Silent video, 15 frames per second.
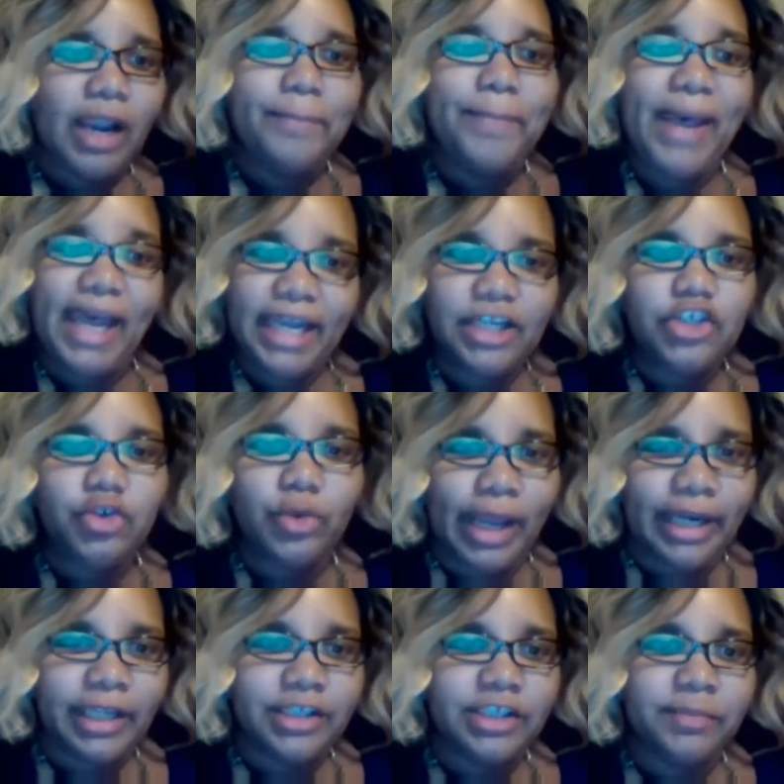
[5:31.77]
Paid
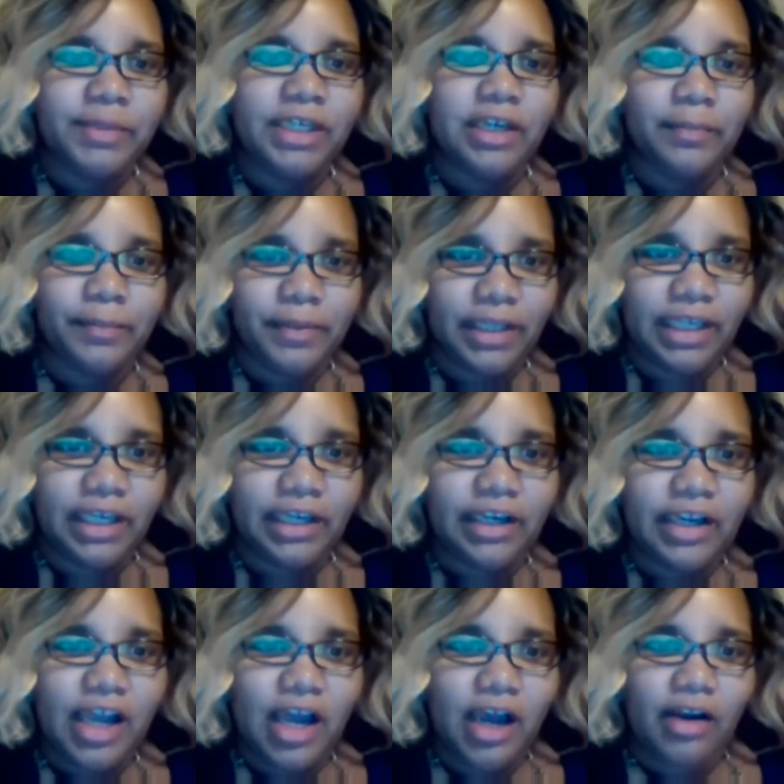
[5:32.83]
training to be completed
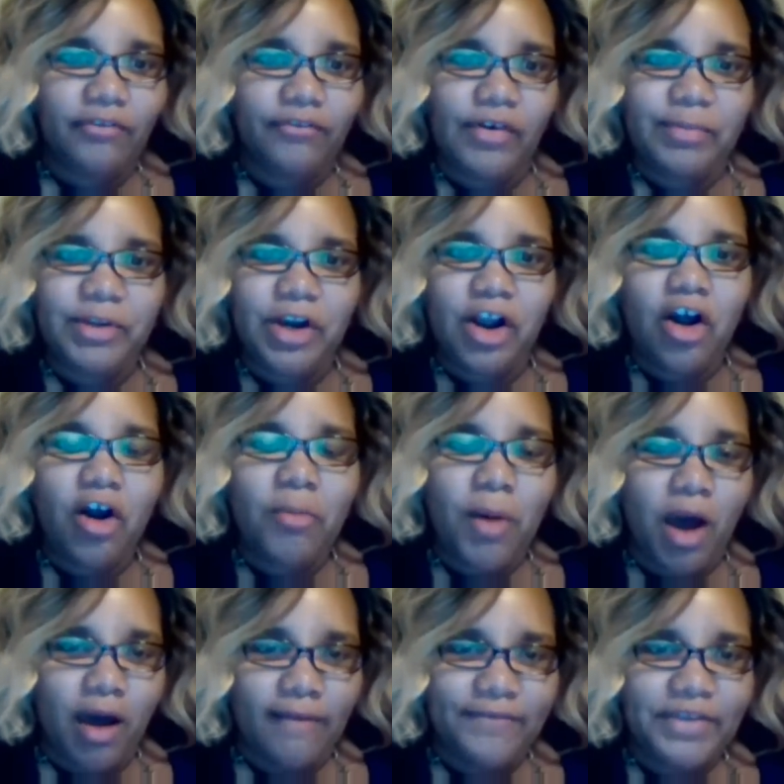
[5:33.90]
from your home
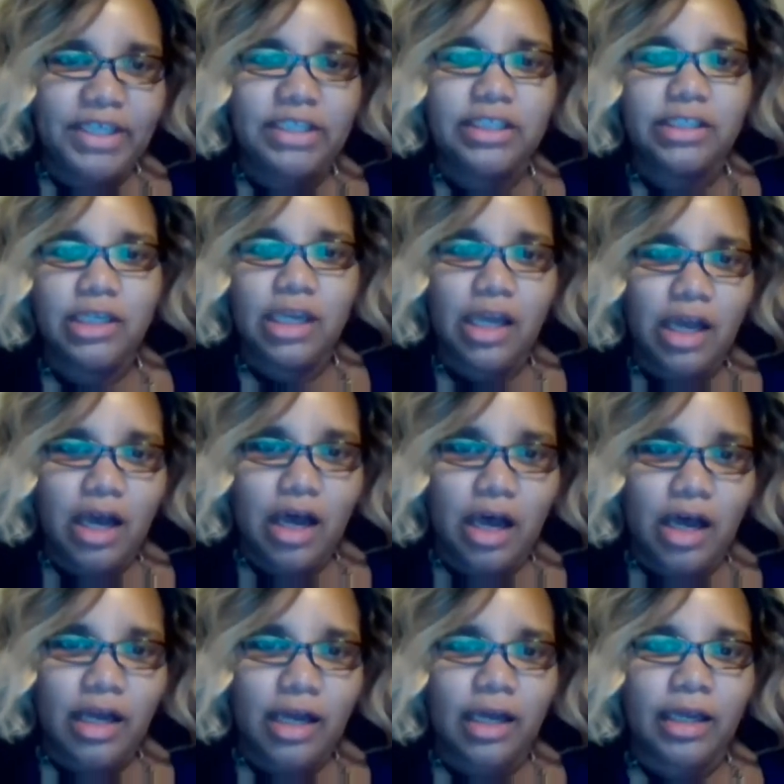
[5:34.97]
office
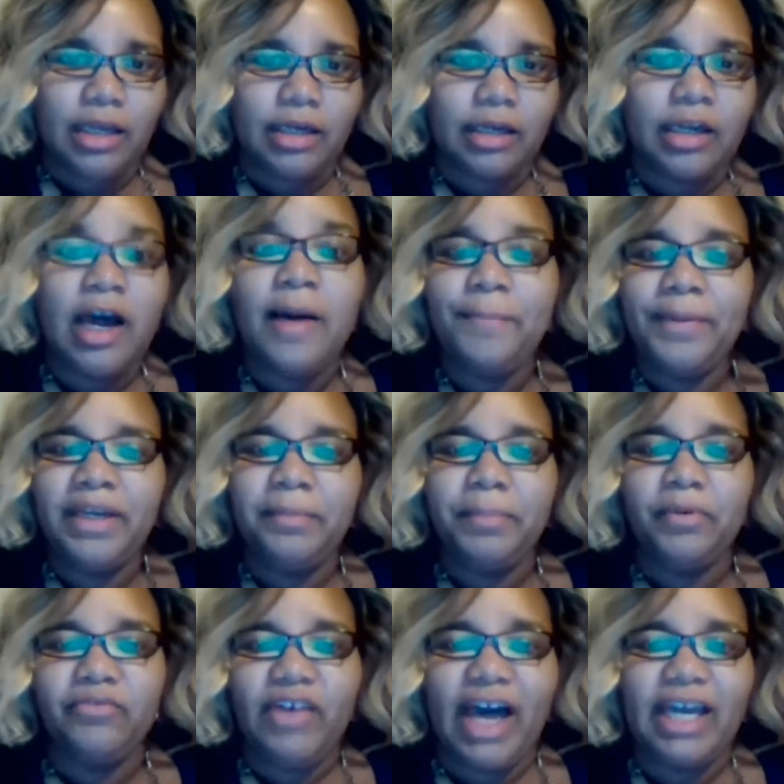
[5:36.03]
on company
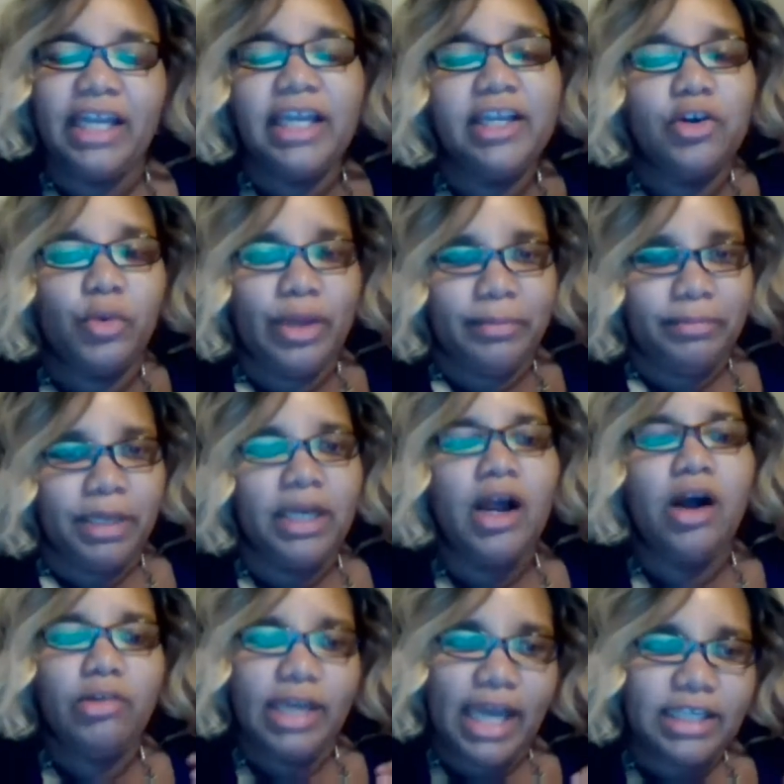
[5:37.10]
provided equipment.
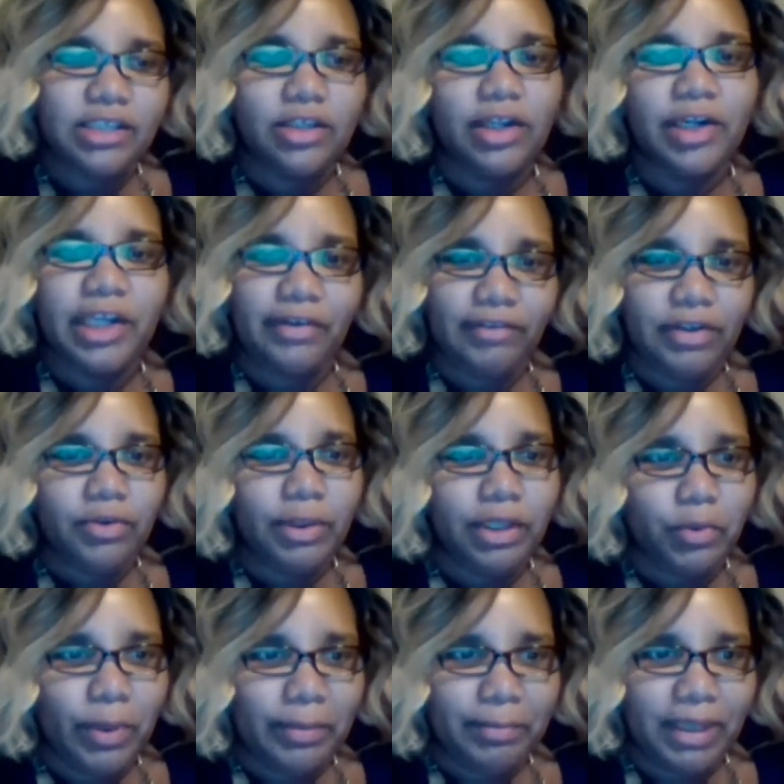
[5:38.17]
Okay, so they're giving you
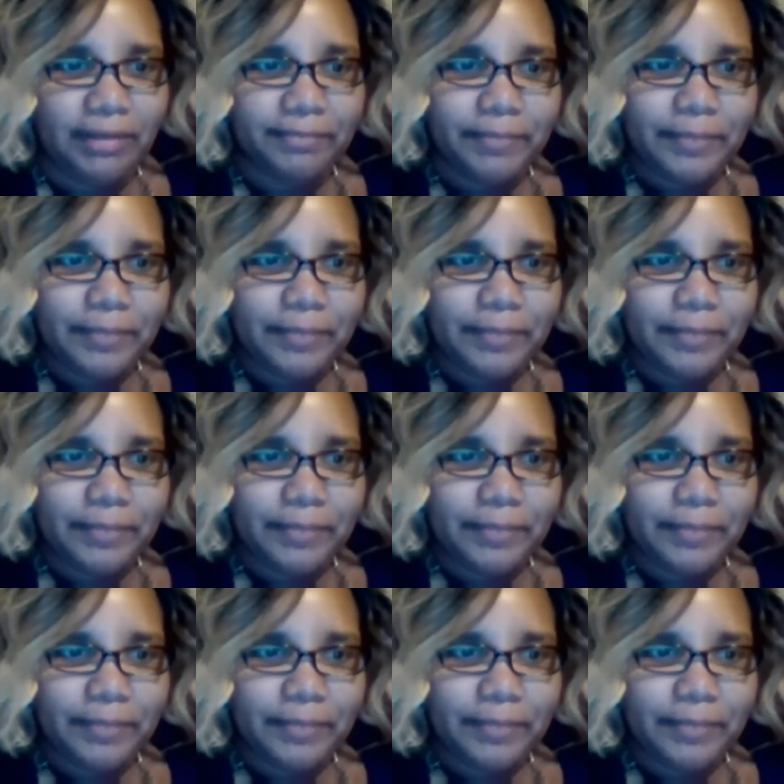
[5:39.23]
equipment.